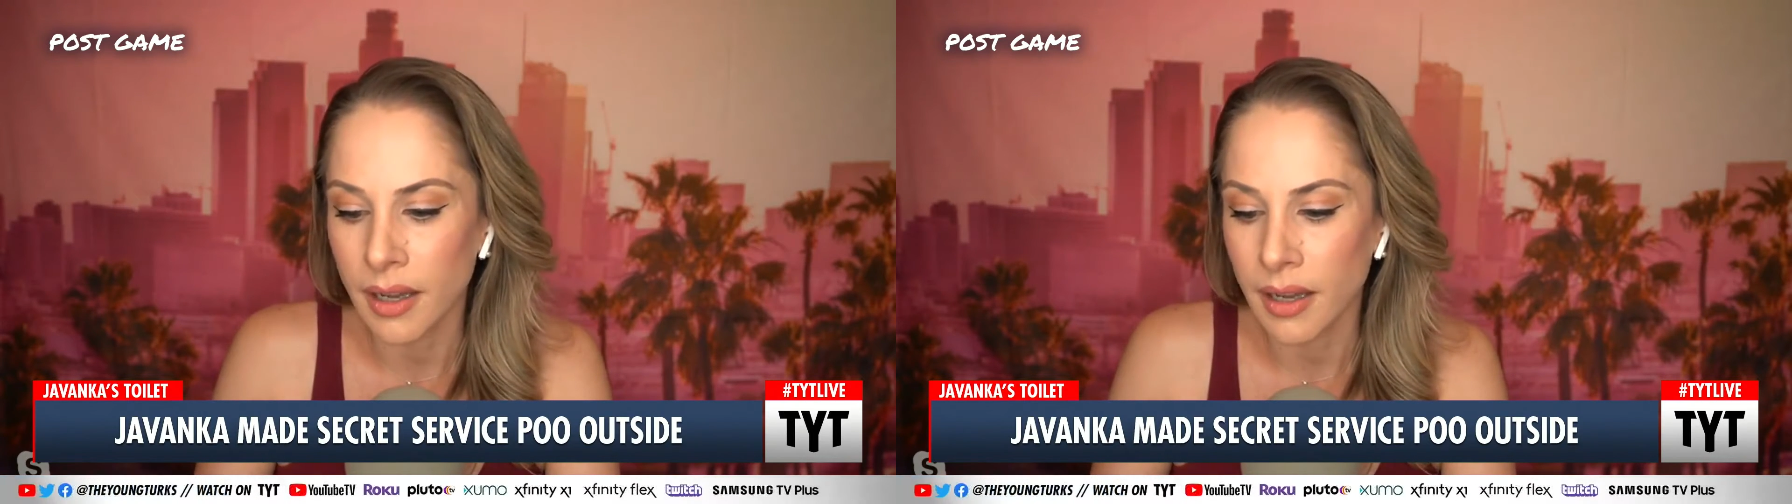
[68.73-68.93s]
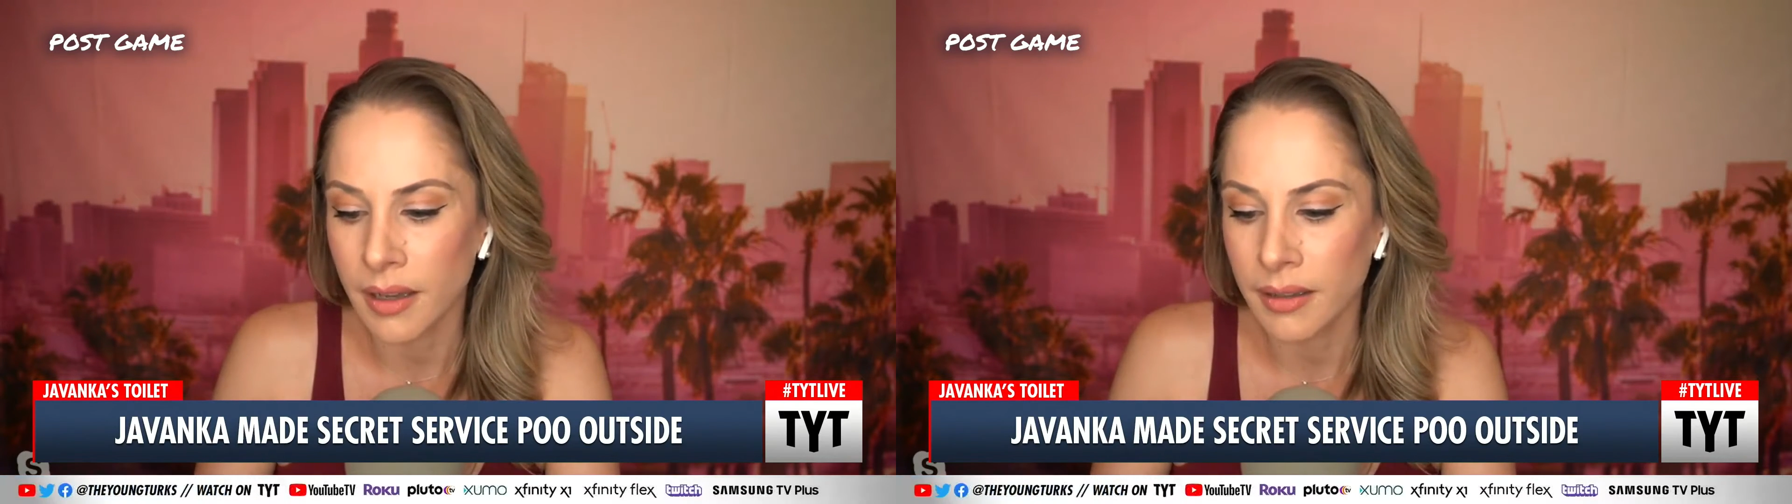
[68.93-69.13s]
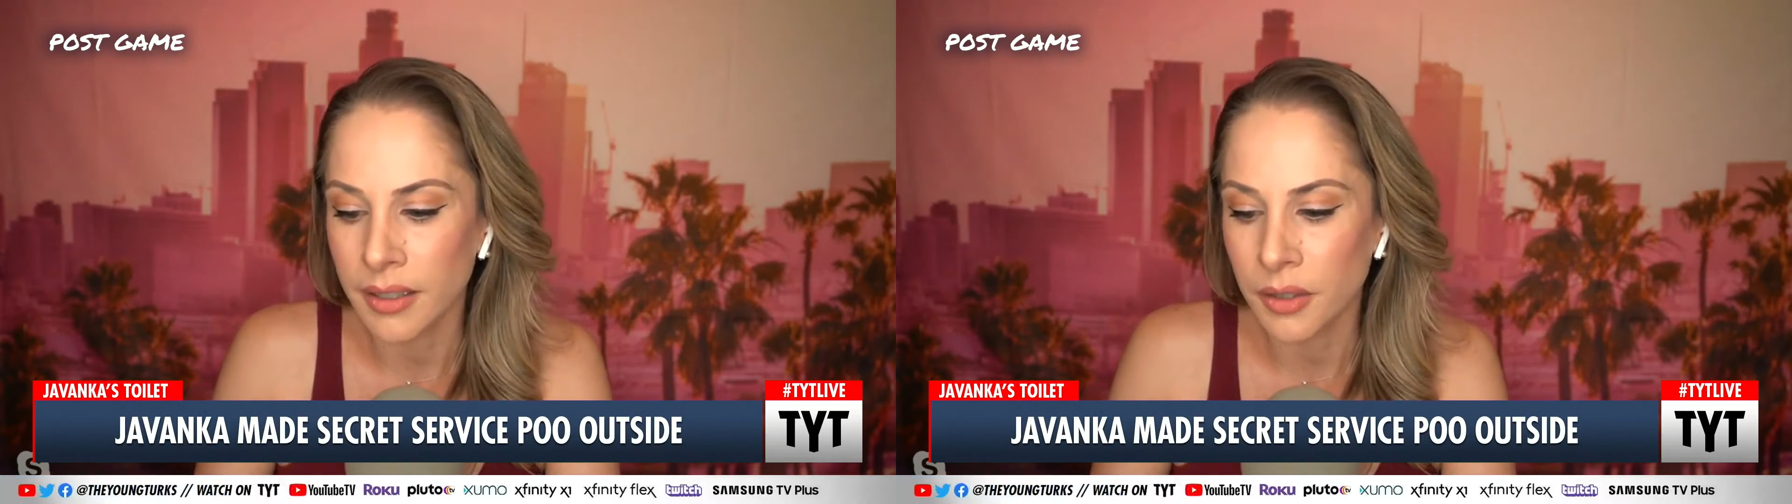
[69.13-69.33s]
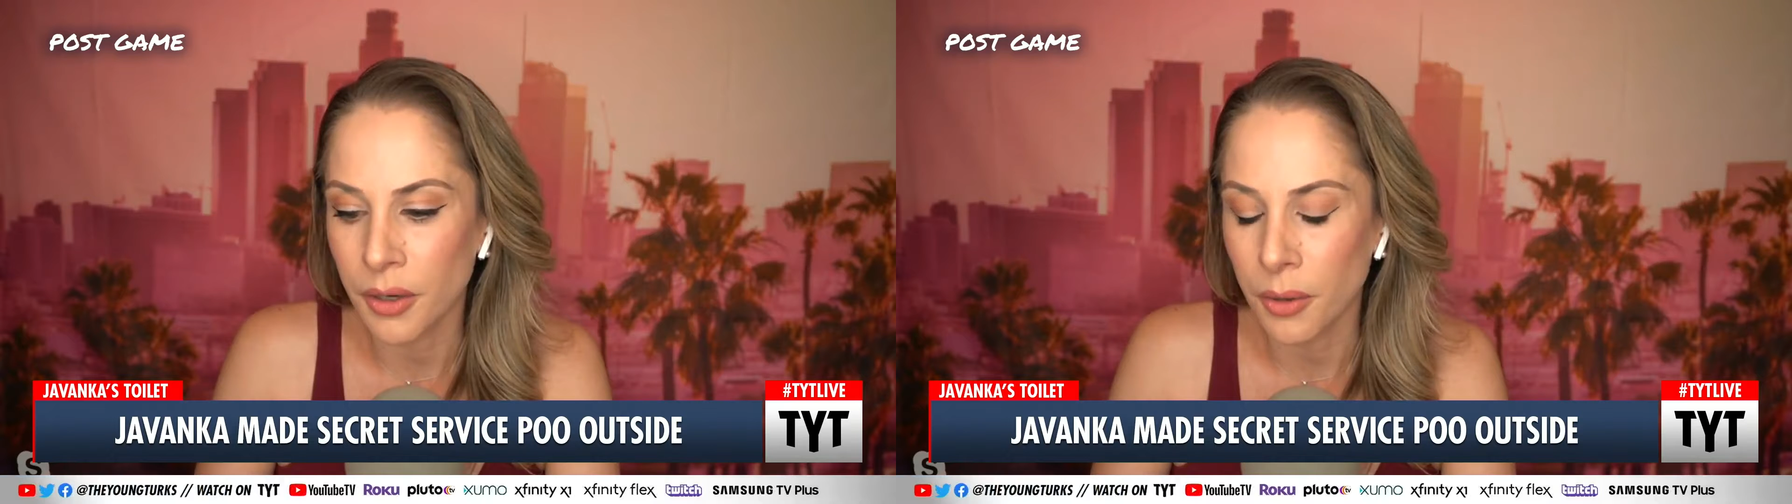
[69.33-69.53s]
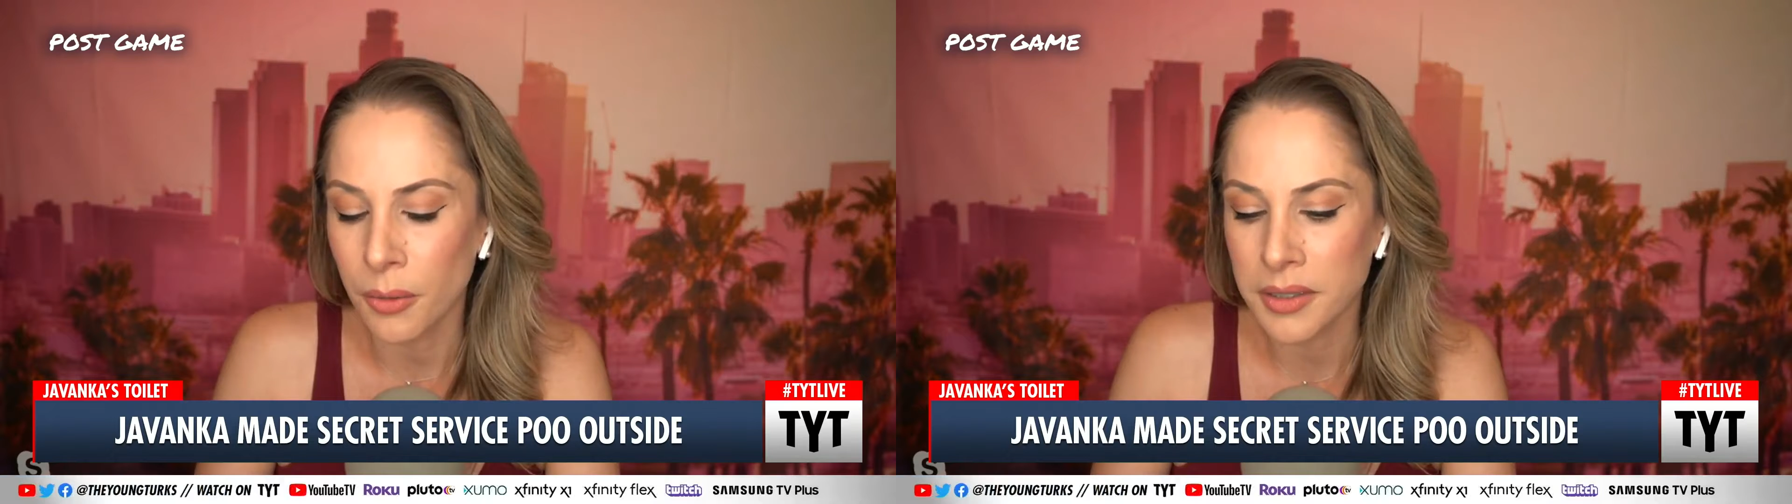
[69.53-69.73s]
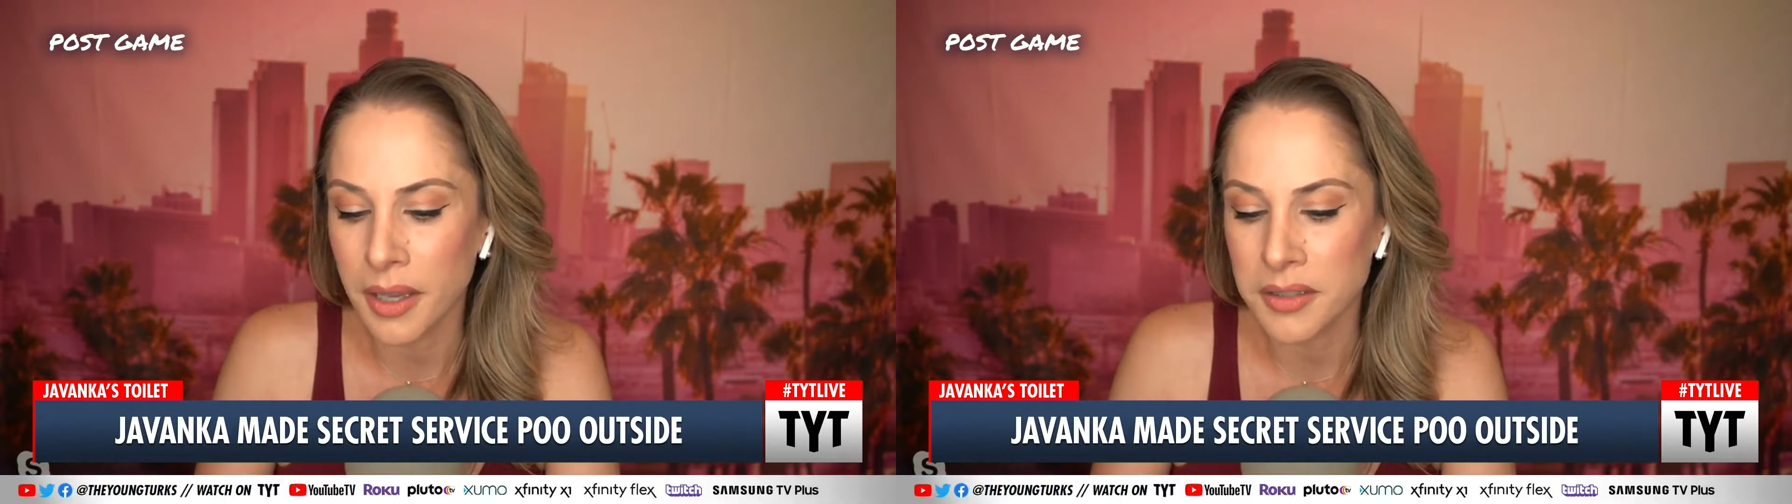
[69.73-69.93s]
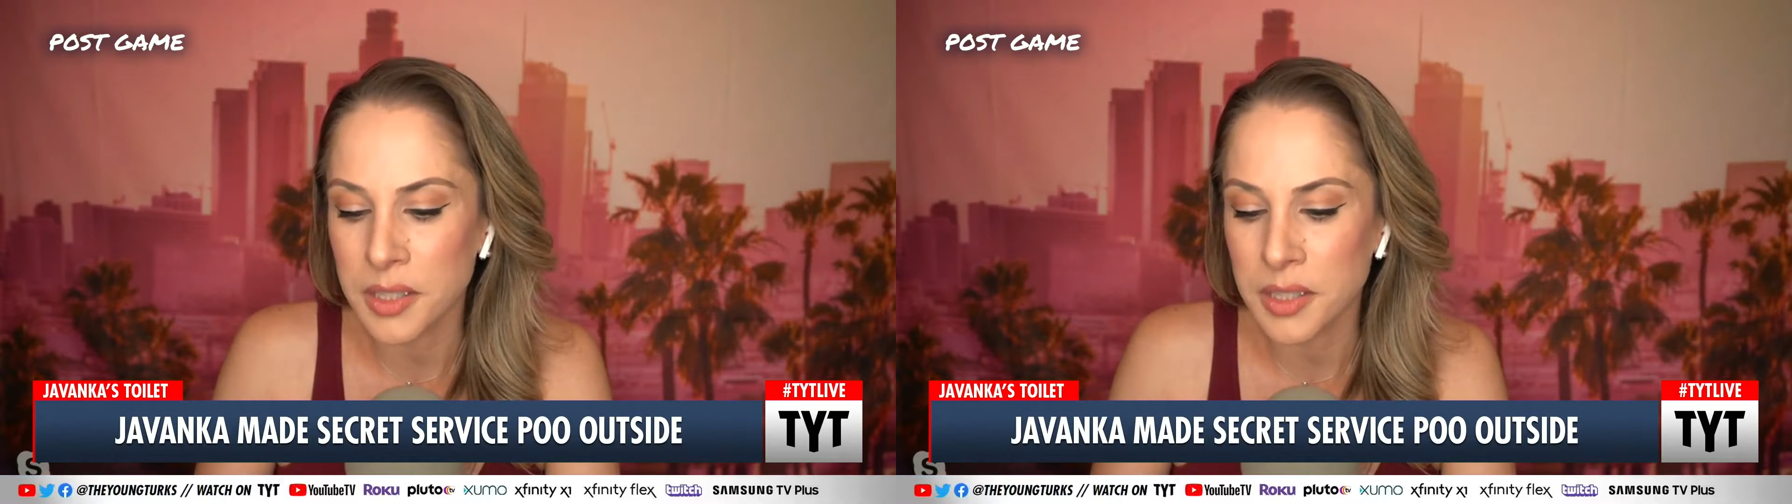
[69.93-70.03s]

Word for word: uh, you know, a,